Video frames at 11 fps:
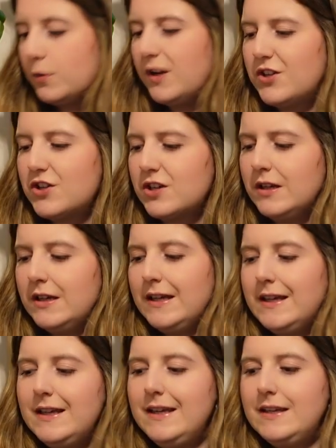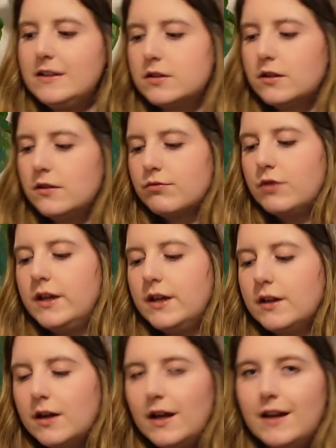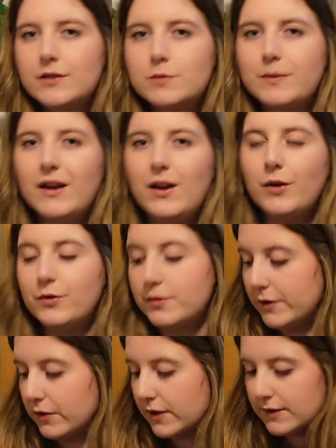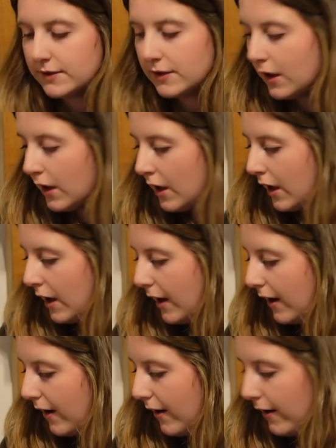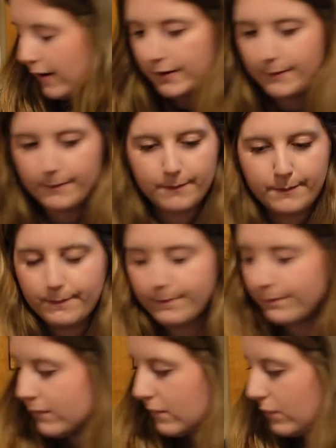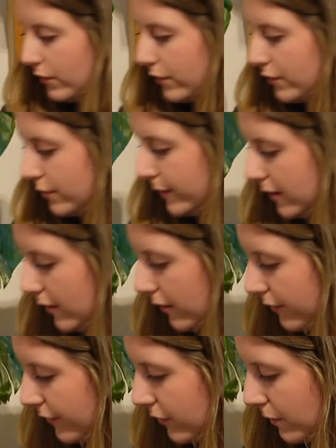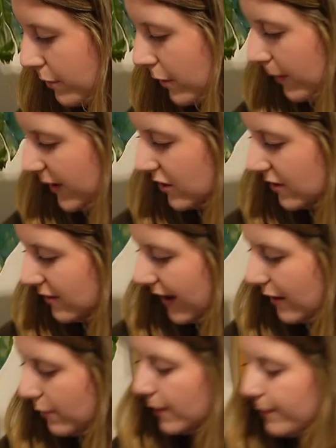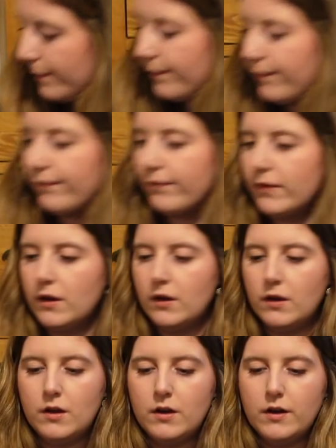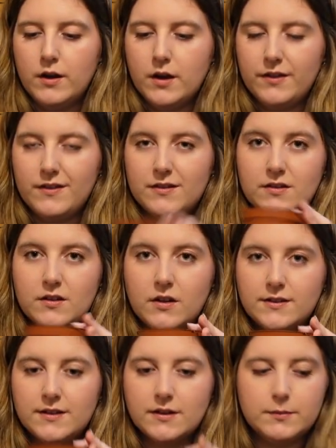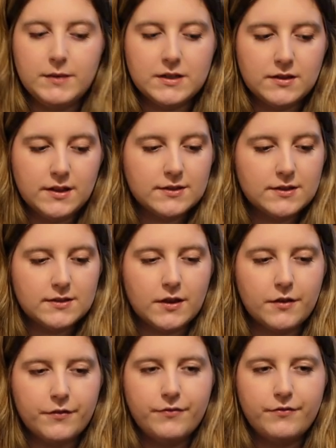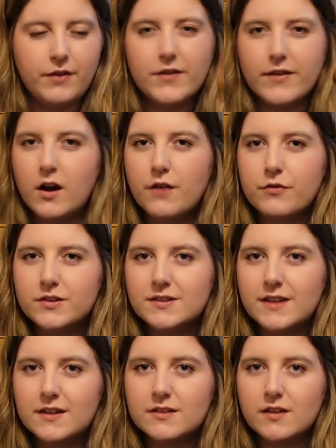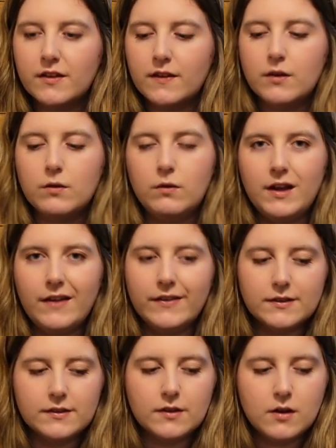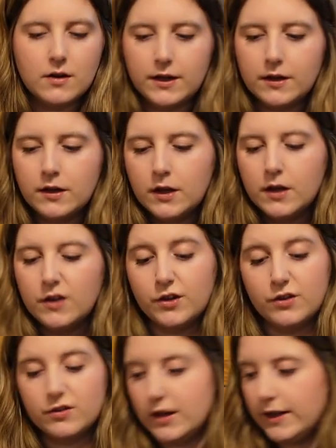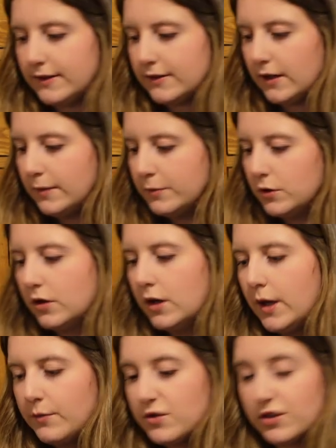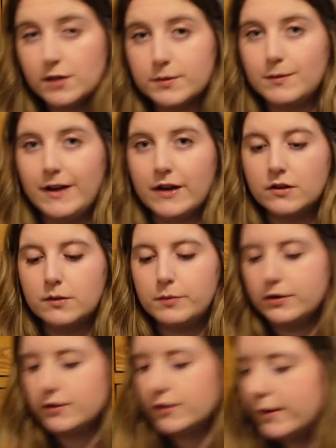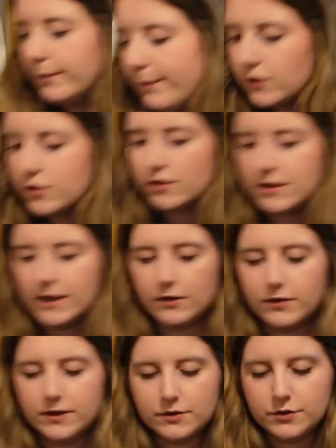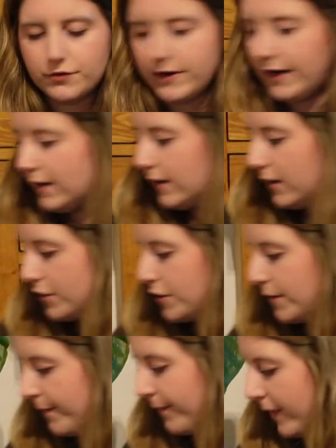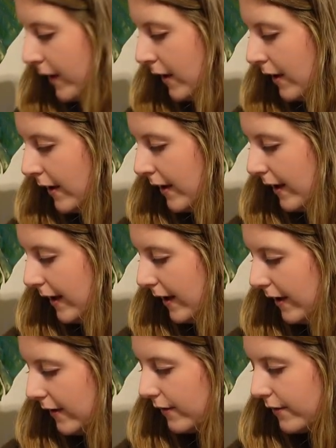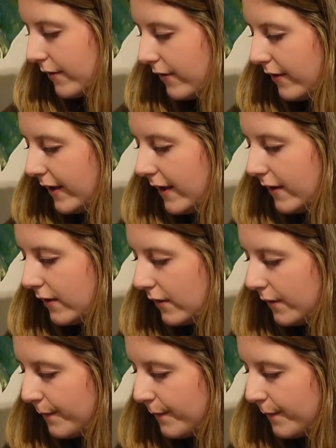which is running a little bit low, to be honest. What should we go for? Probably just that one. I think this is a 9cm. This is like a 5.5 or a 6, I think they call it, and this is a 9. So slightly more. Just going to put some lacquer in the bottom just to increase the drainage. And then